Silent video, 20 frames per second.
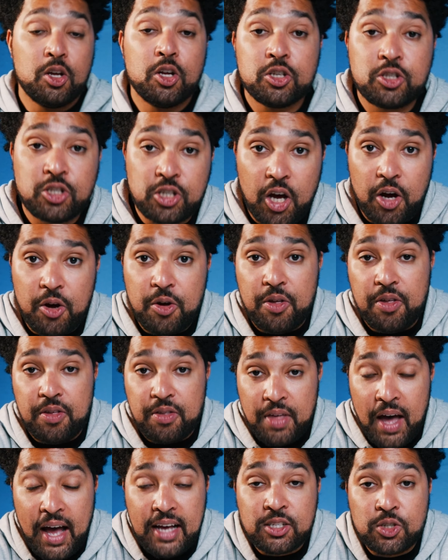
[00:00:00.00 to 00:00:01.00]
So
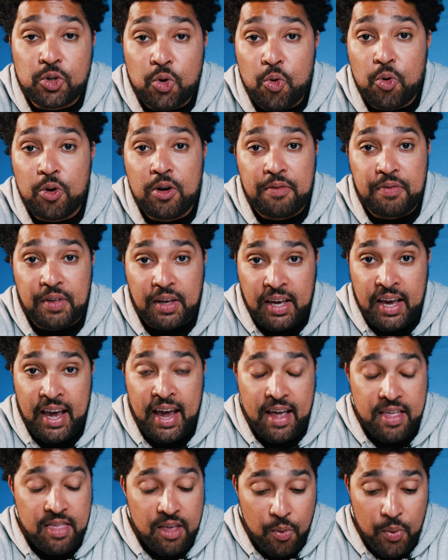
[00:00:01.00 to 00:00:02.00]
that's all of the
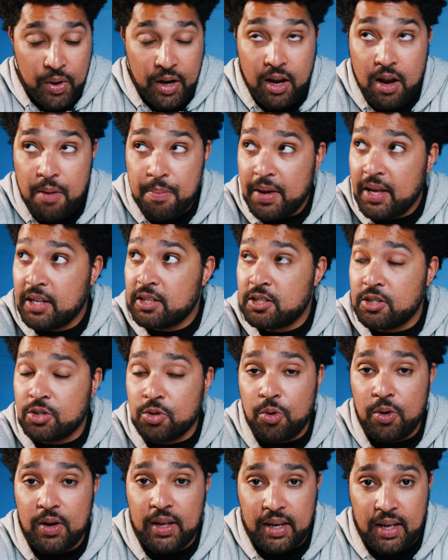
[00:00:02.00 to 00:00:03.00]
kit that we're gonna be
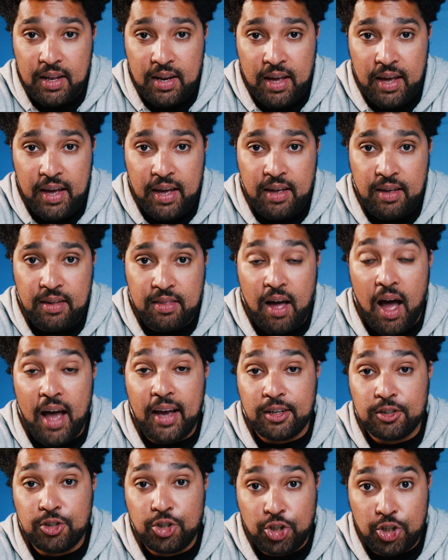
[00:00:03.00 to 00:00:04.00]
installing in here that I
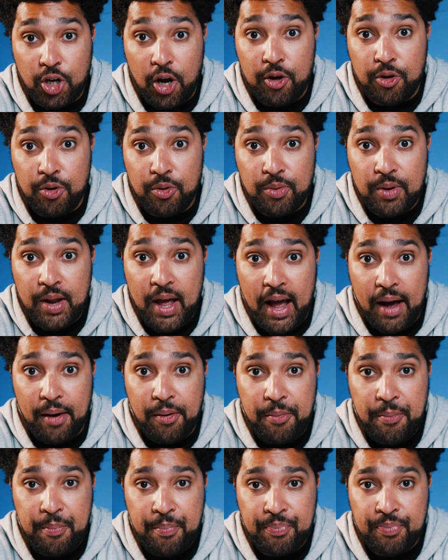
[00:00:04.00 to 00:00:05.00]
can show you now.